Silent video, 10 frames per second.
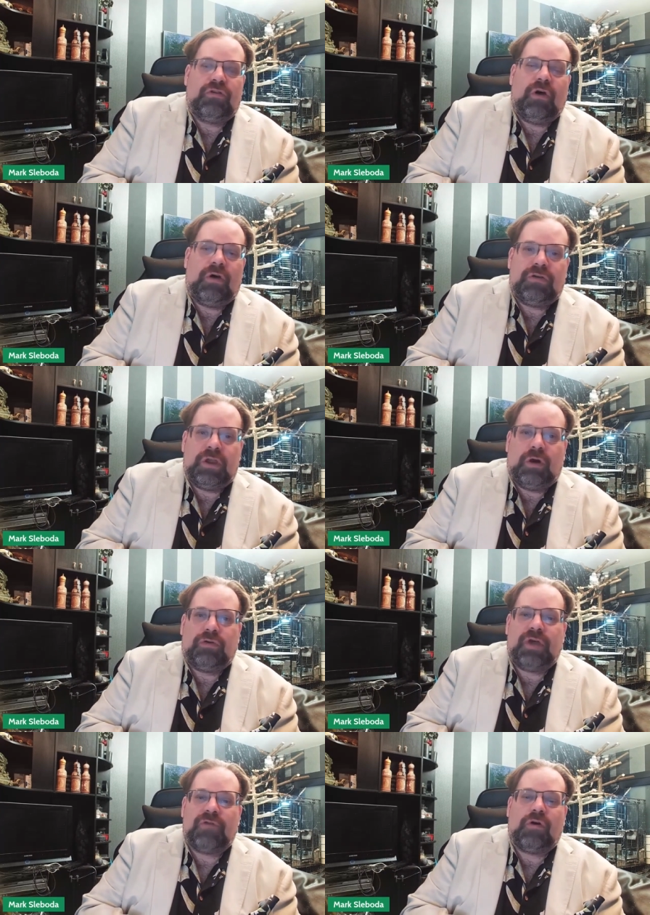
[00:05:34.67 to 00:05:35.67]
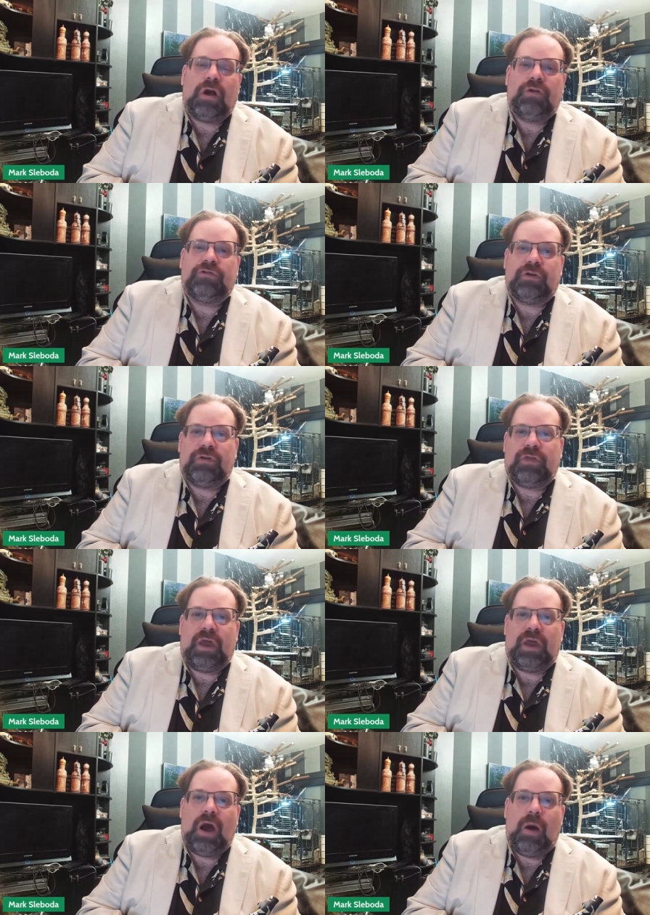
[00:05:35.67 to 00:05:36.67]
uh, you know several countries
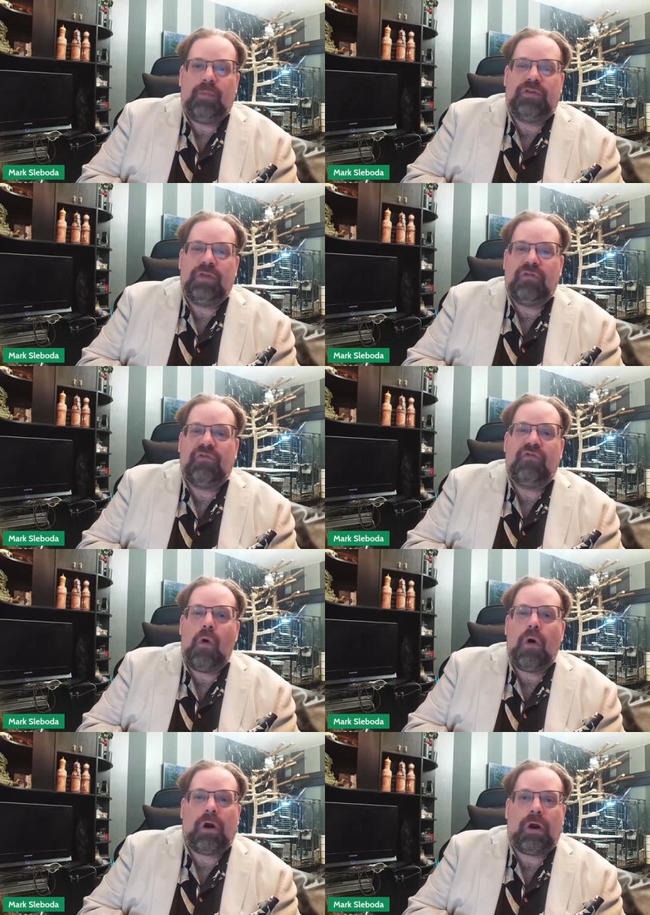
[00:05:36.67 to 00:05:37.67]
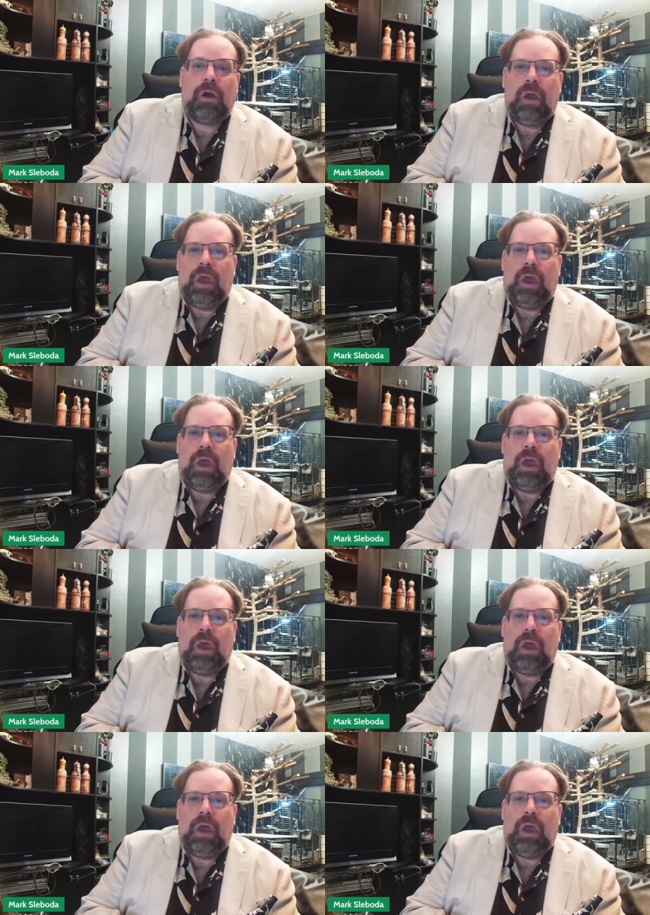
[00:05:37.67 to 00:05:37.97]
that come to the fore